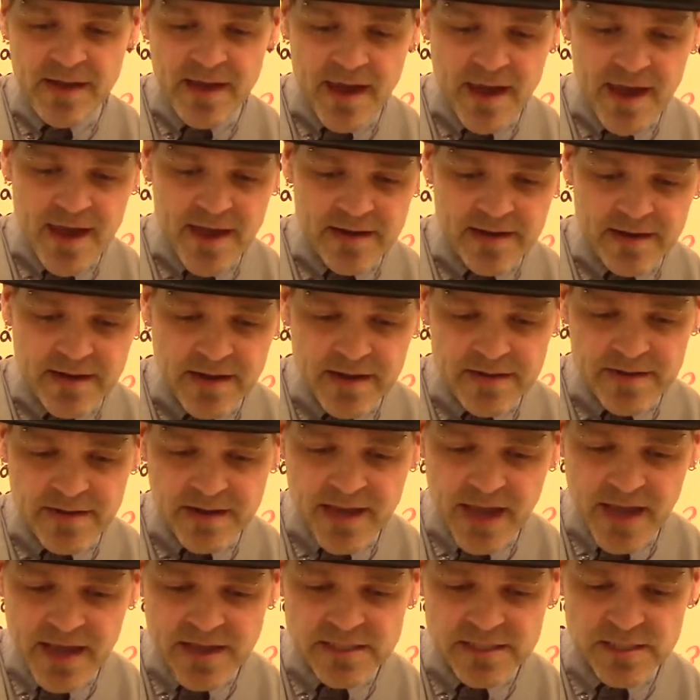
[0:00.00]
and in the
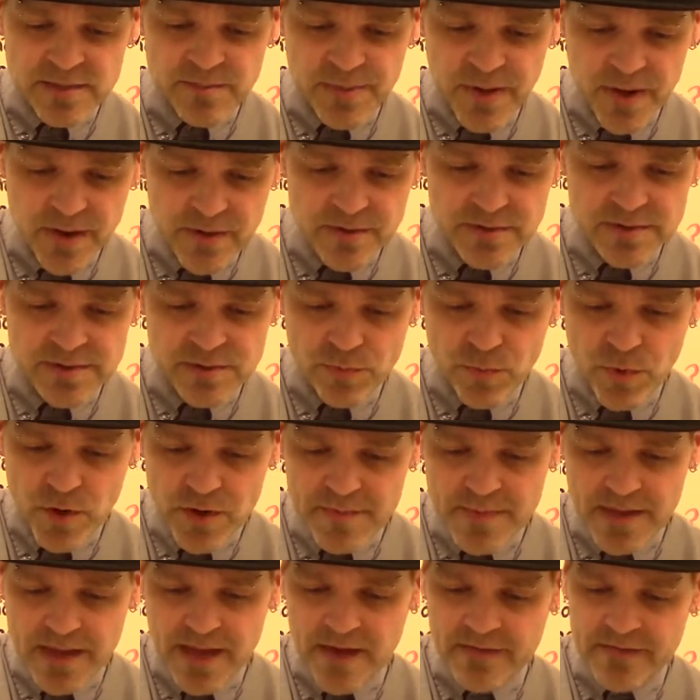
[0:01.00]
case supposed
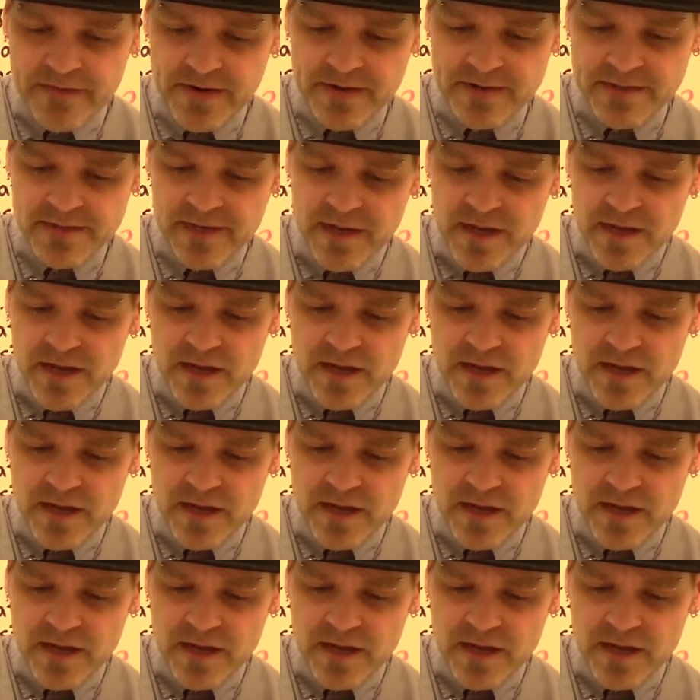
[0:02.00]
would be evident,